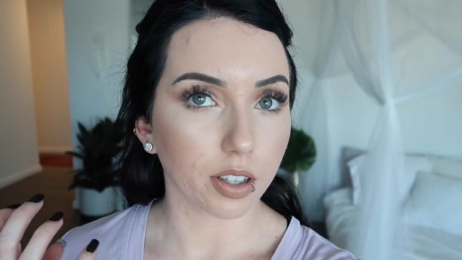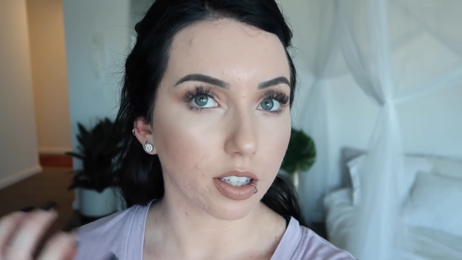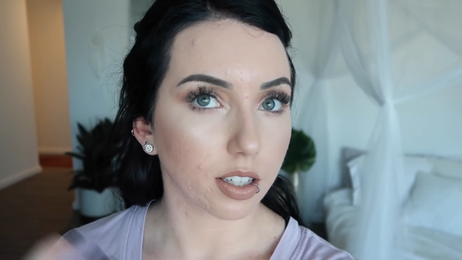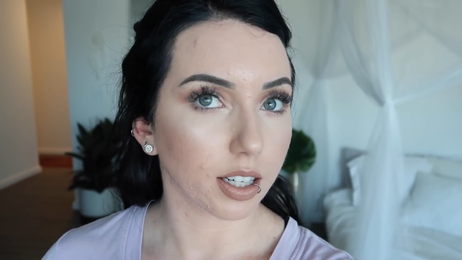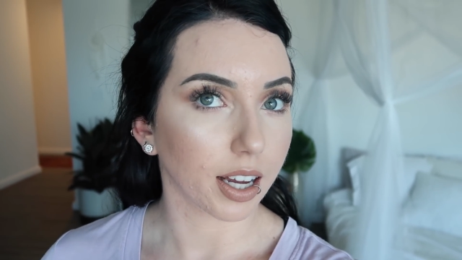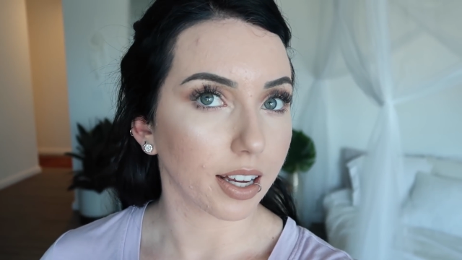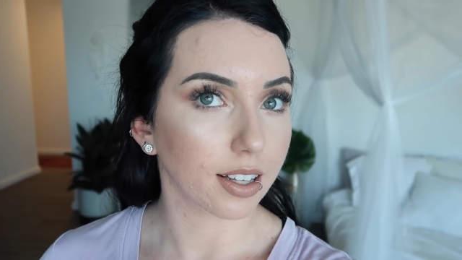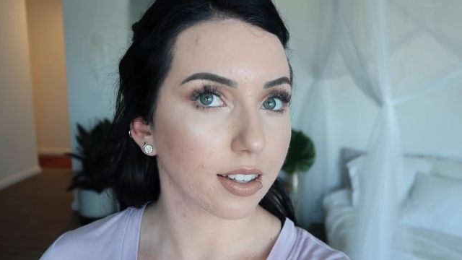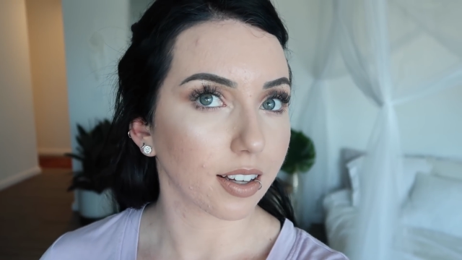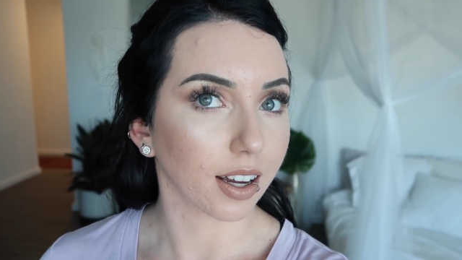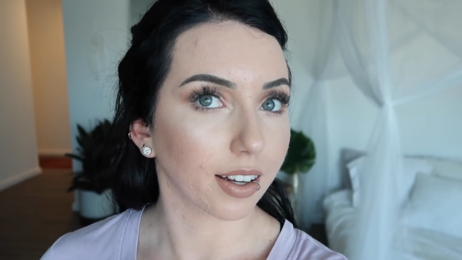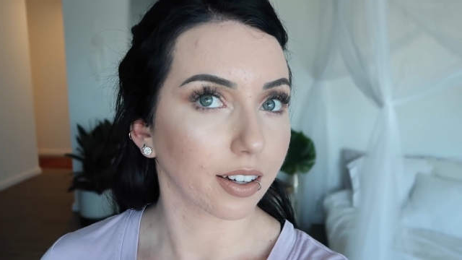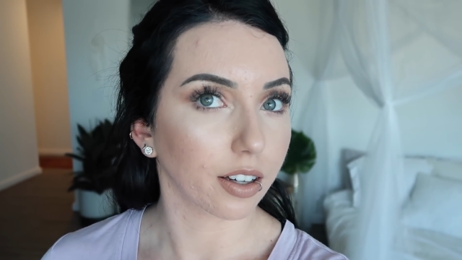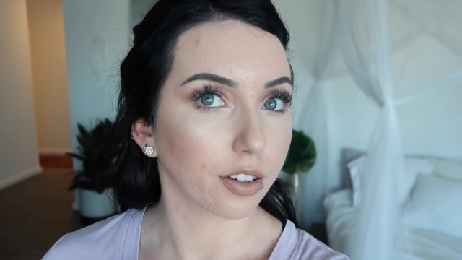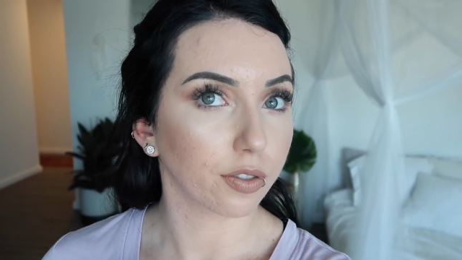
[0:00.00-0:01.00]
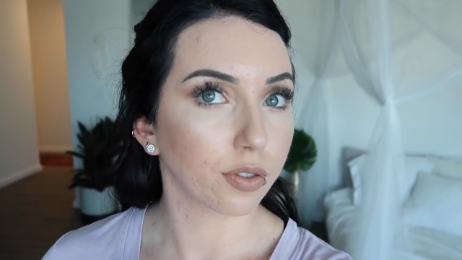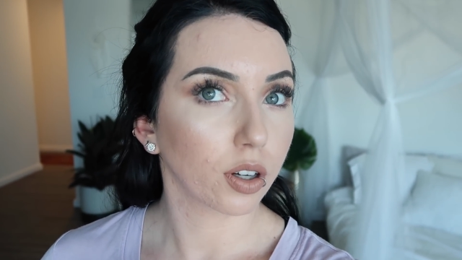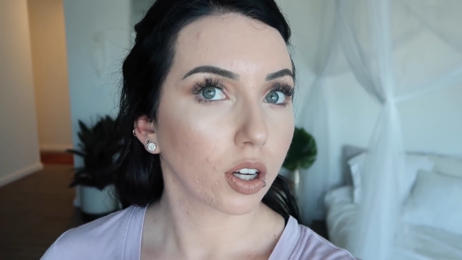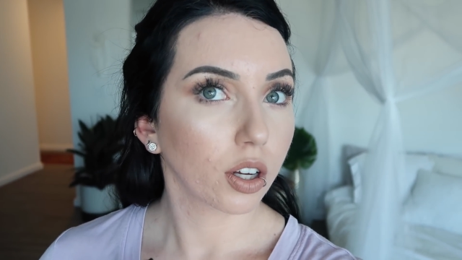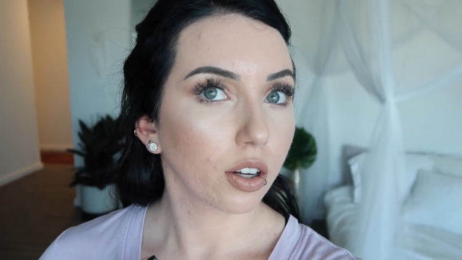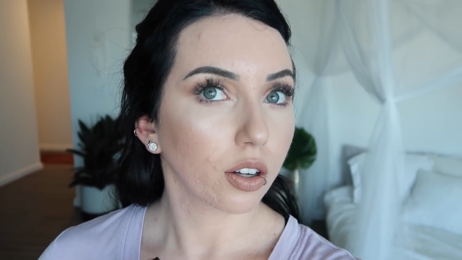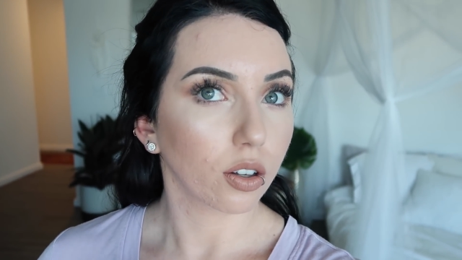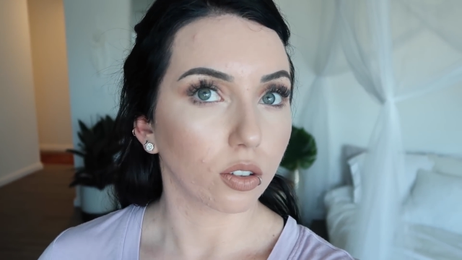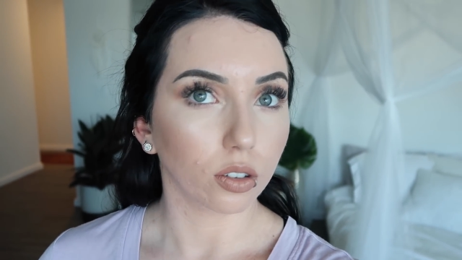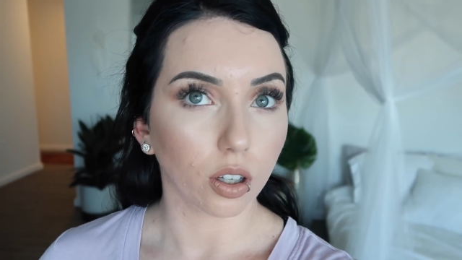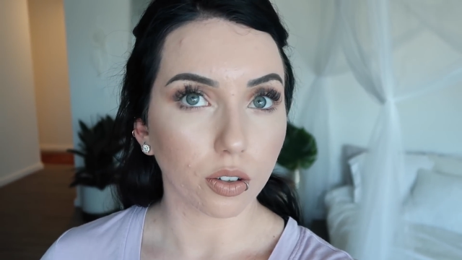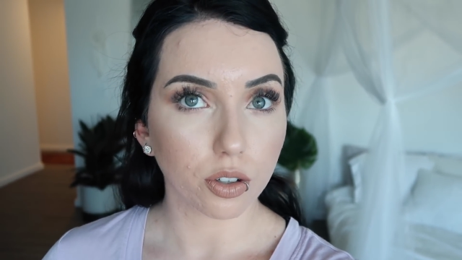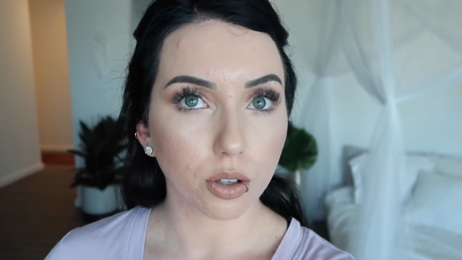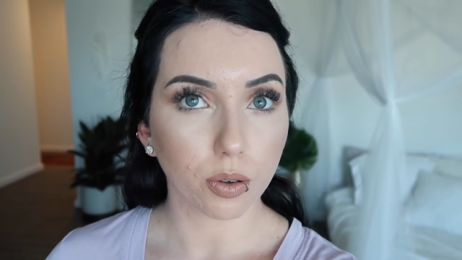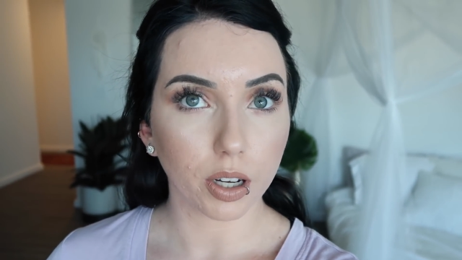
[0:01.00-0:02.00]
this nice kind of
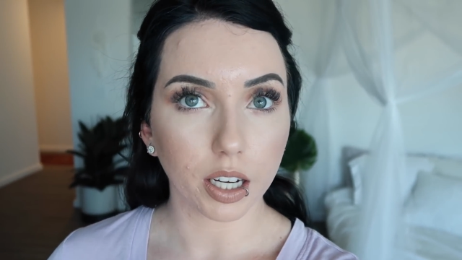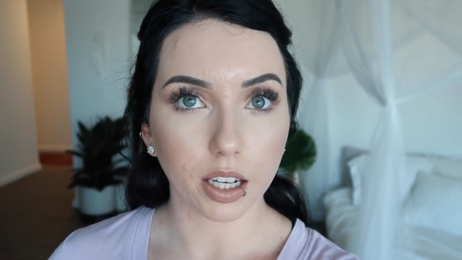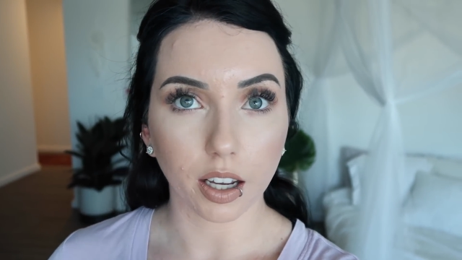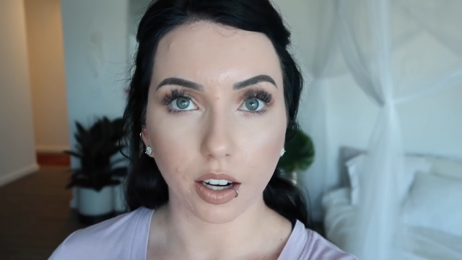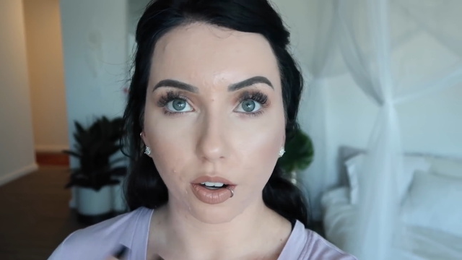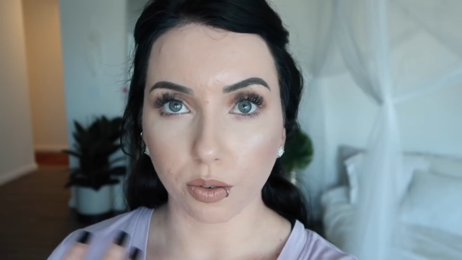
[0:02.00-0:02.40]
glow to it.